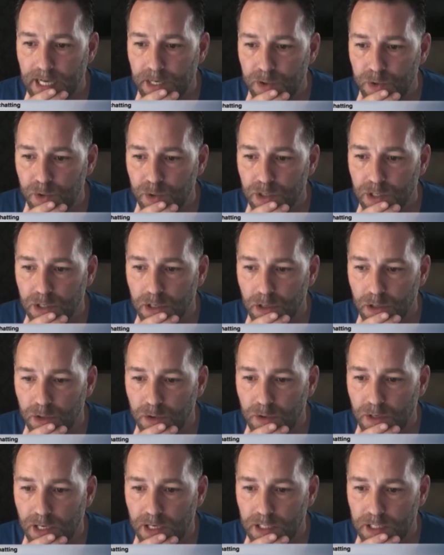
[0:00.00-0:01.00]
and who are
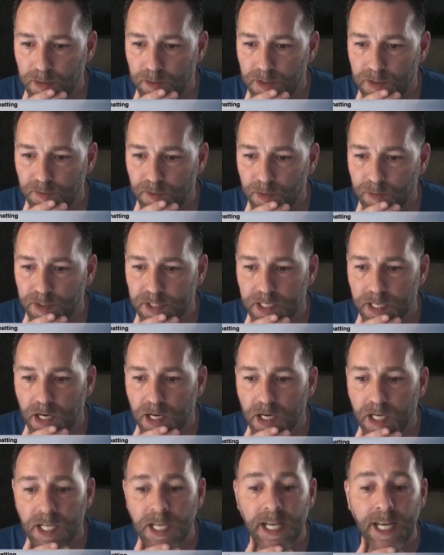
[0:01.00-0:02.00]
loyal customers from the
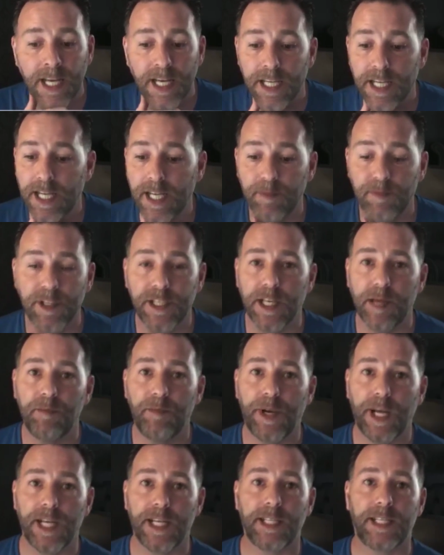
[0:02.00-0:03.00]
start? You keep the
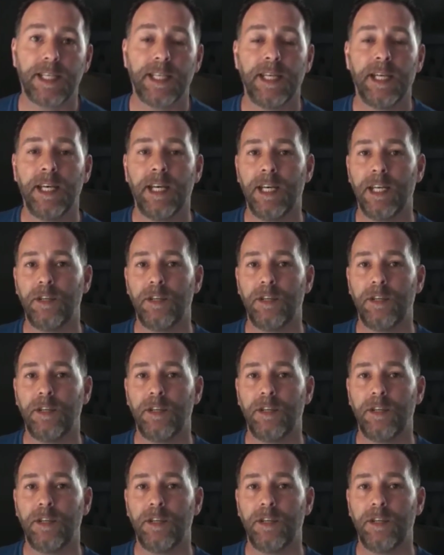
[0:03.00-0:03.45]
same price.